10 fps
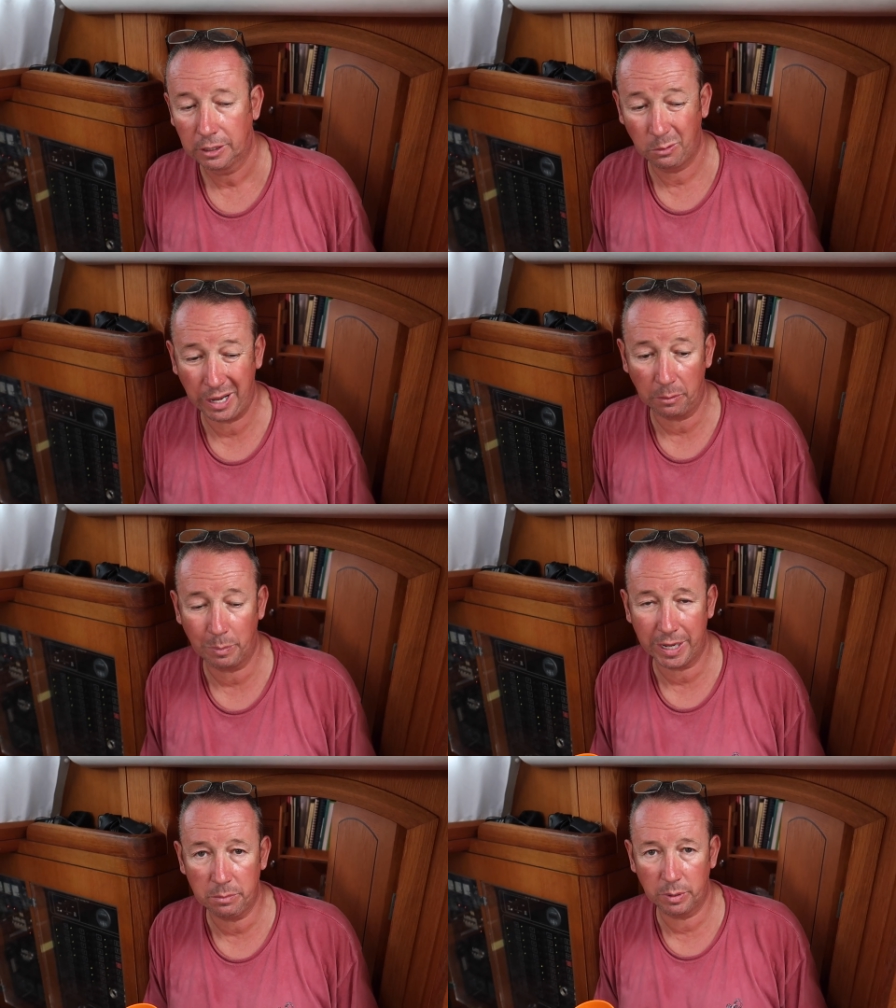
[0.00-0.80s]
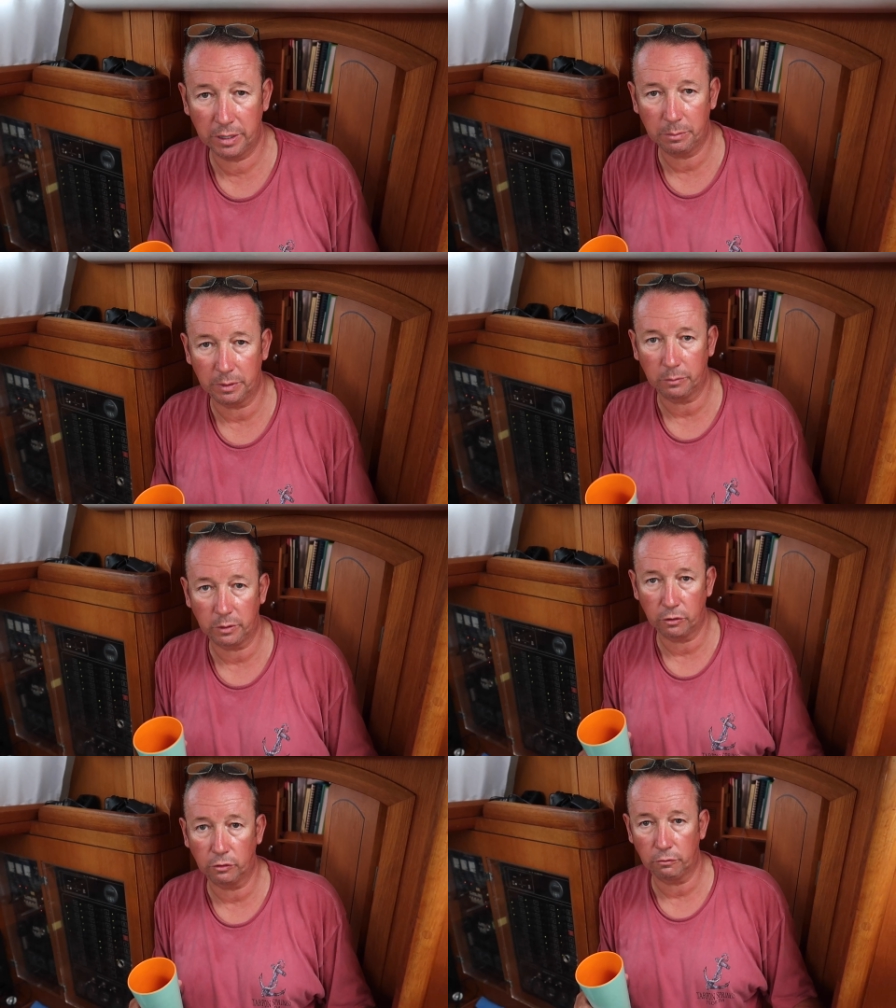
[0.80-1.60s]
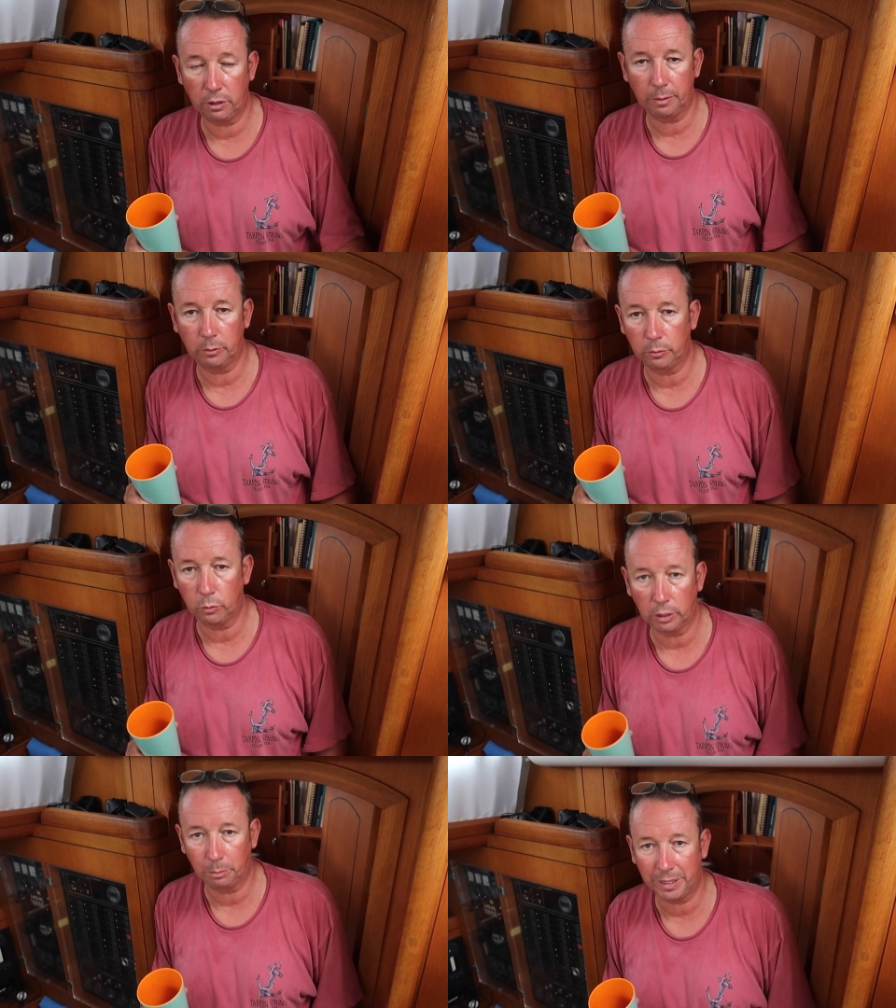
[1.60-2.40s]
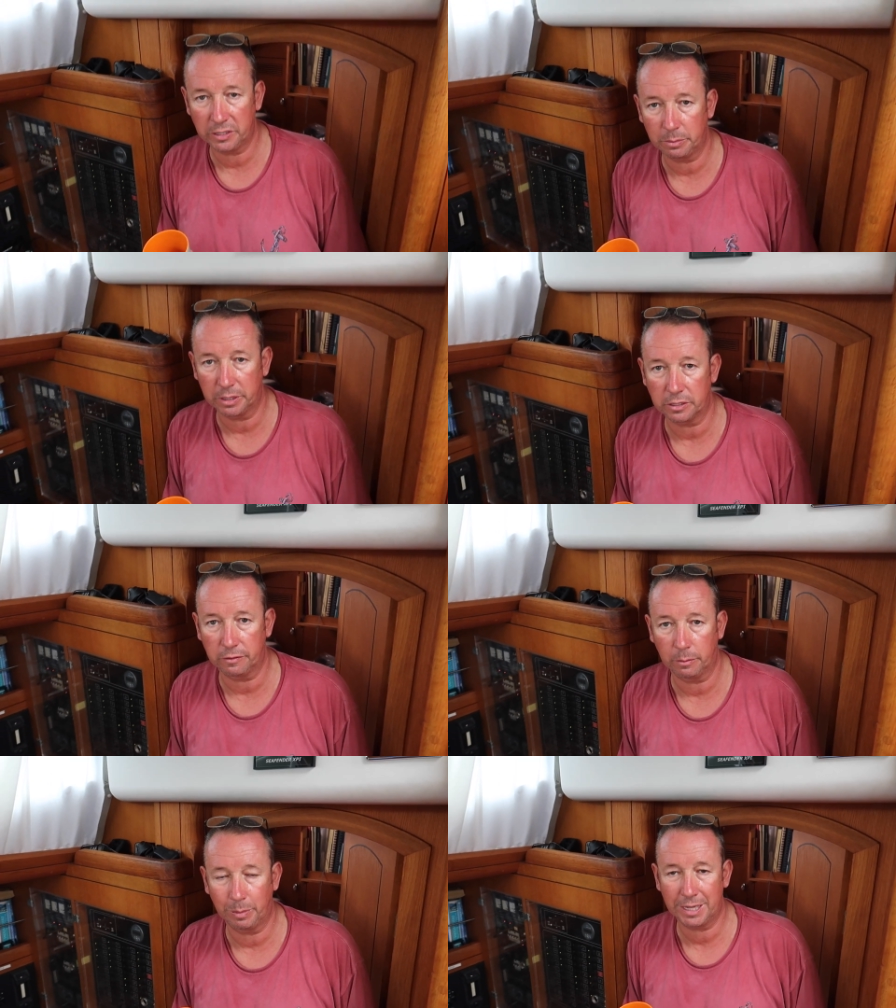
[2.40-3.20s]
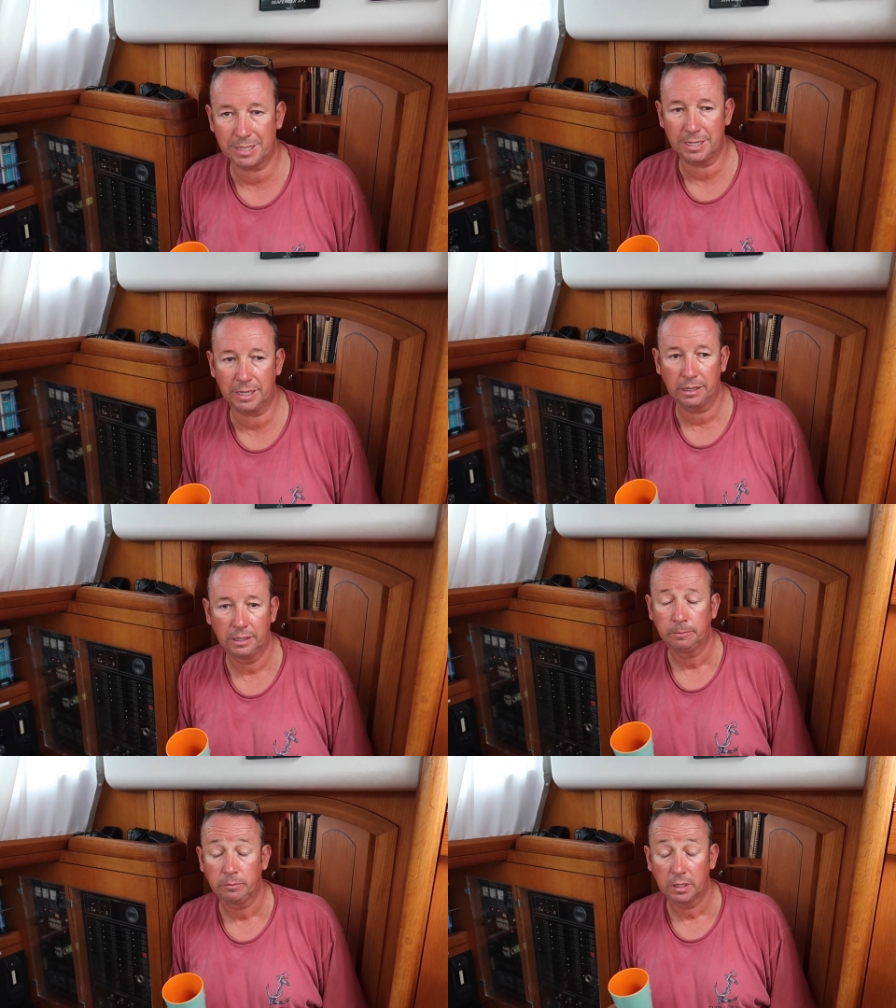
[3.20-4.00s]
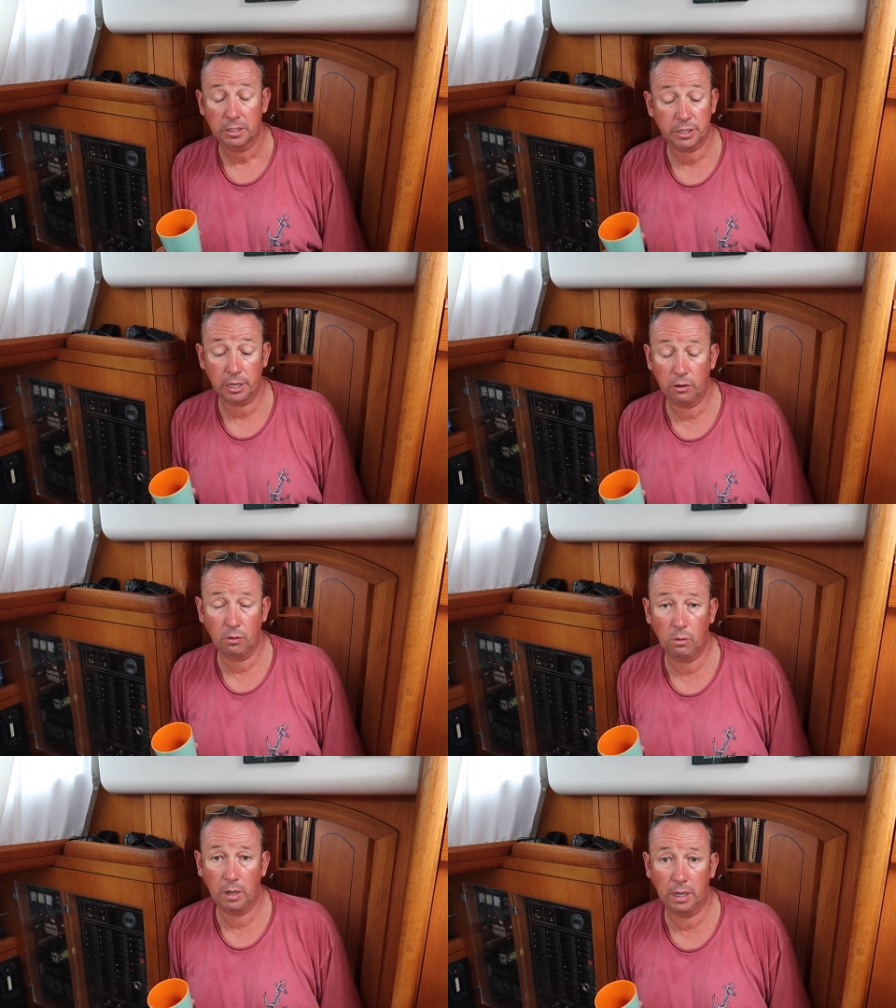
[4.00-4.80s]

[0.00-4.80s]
We had a paper, but we thought the rubber would work better because of the plastic. So